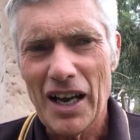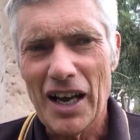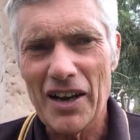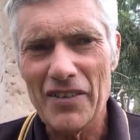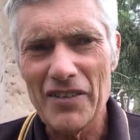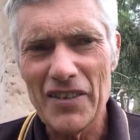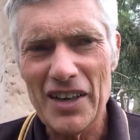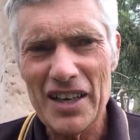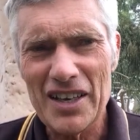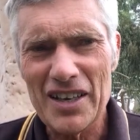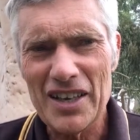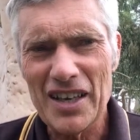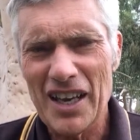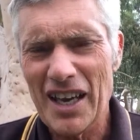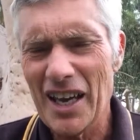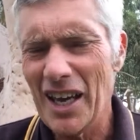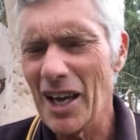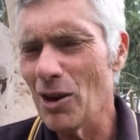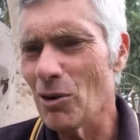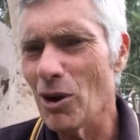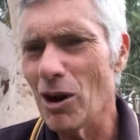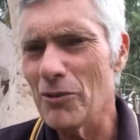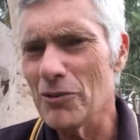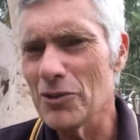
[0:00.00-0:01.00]
And then
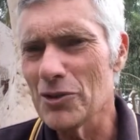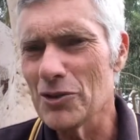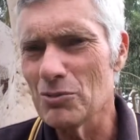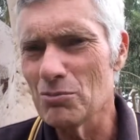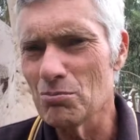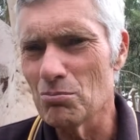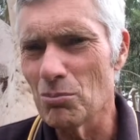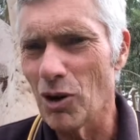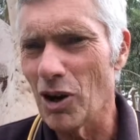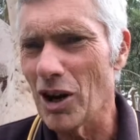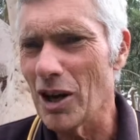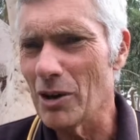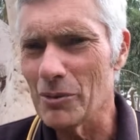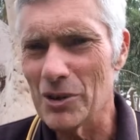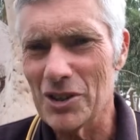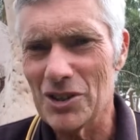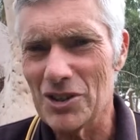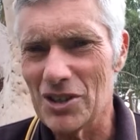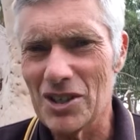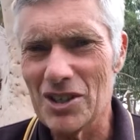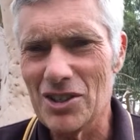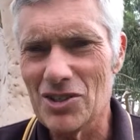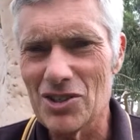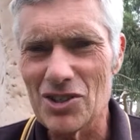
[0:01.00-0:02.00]
how often might we
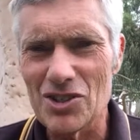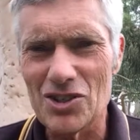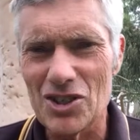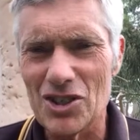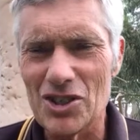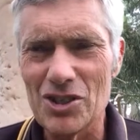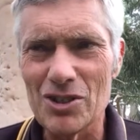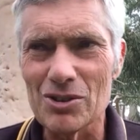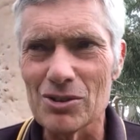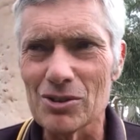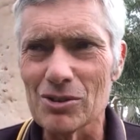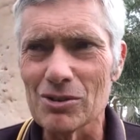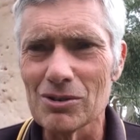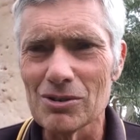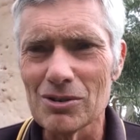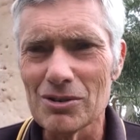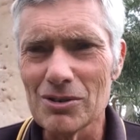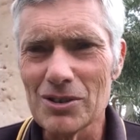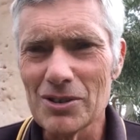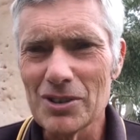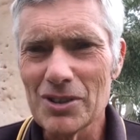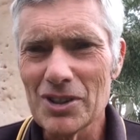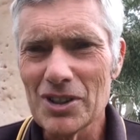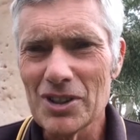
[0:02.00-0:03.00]
need to till
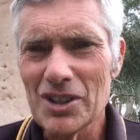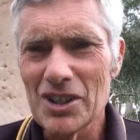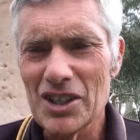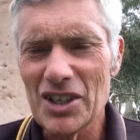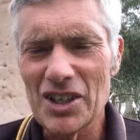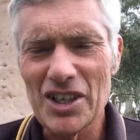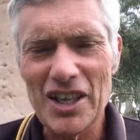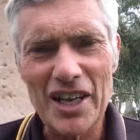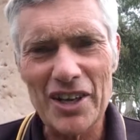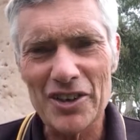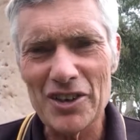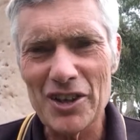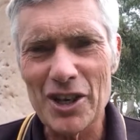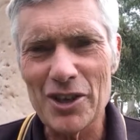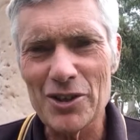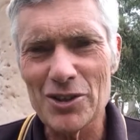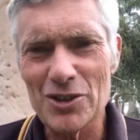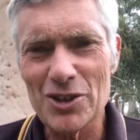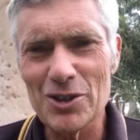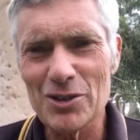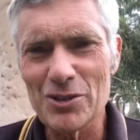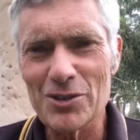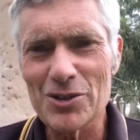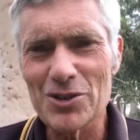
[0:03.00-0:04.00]
in our
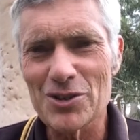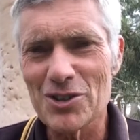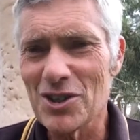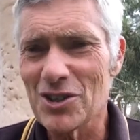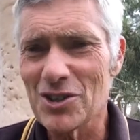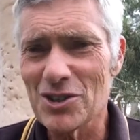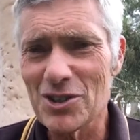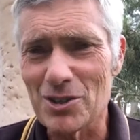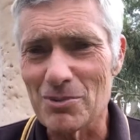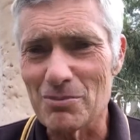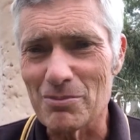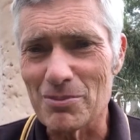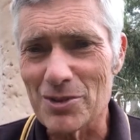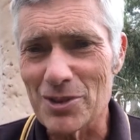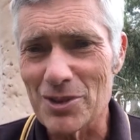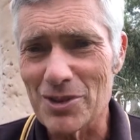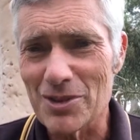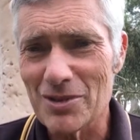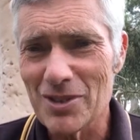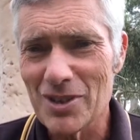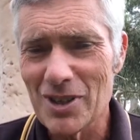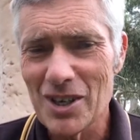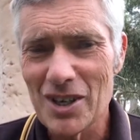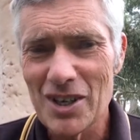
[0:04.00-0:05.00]
no-till
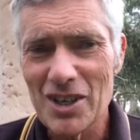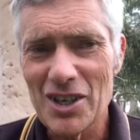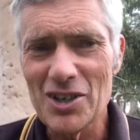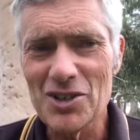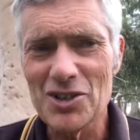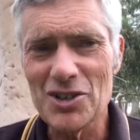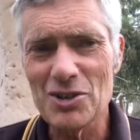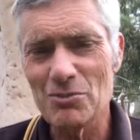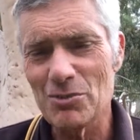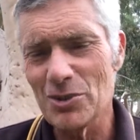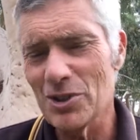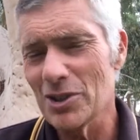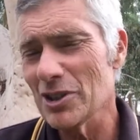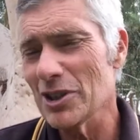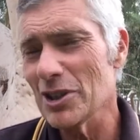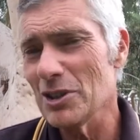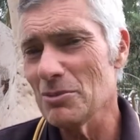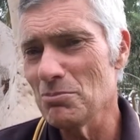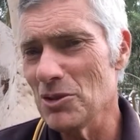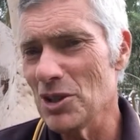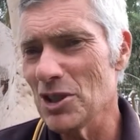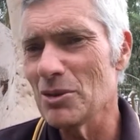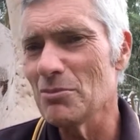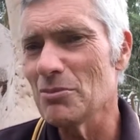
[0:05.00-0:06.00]
systems? Is it
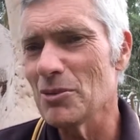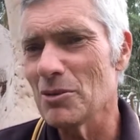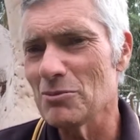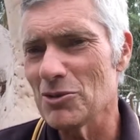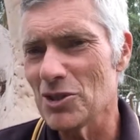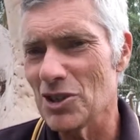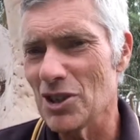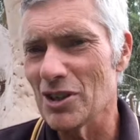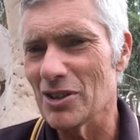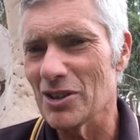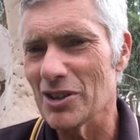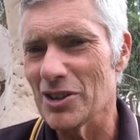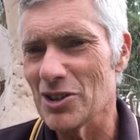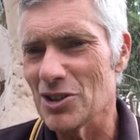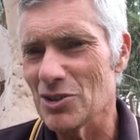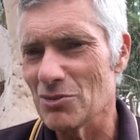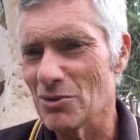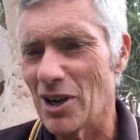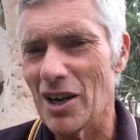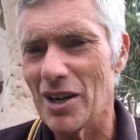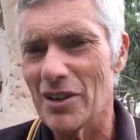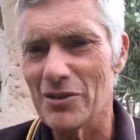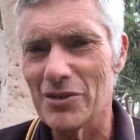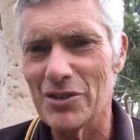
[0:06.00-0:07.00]
really minimum tillage
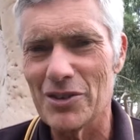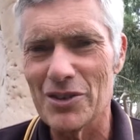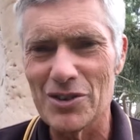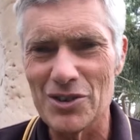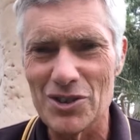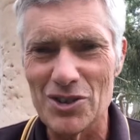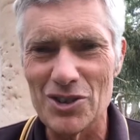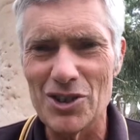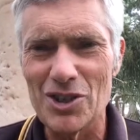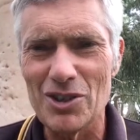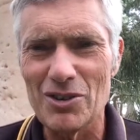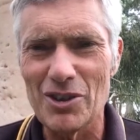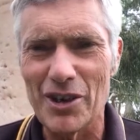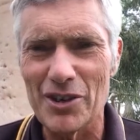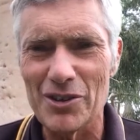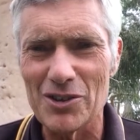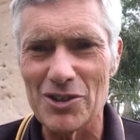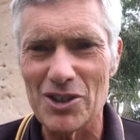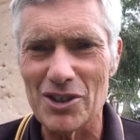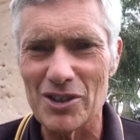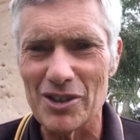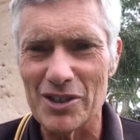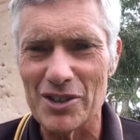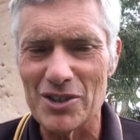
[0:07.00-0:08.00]
rather than zero
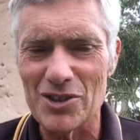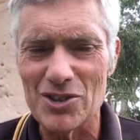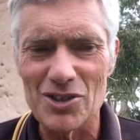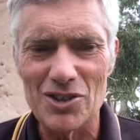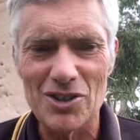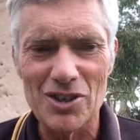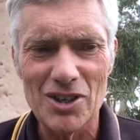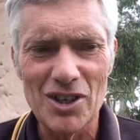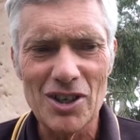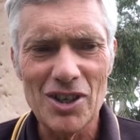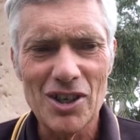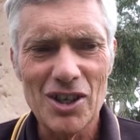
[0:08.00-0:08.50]
tillage?